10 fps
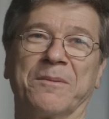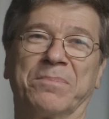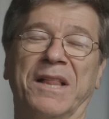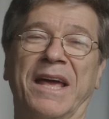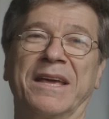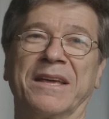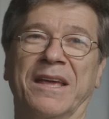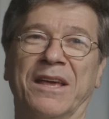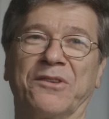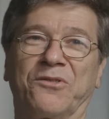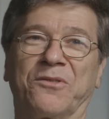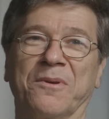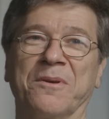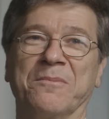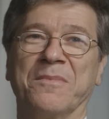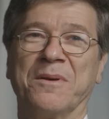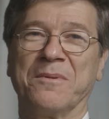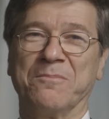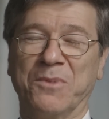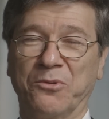playing its
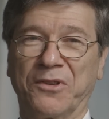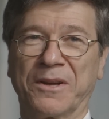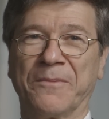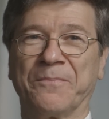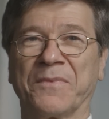music,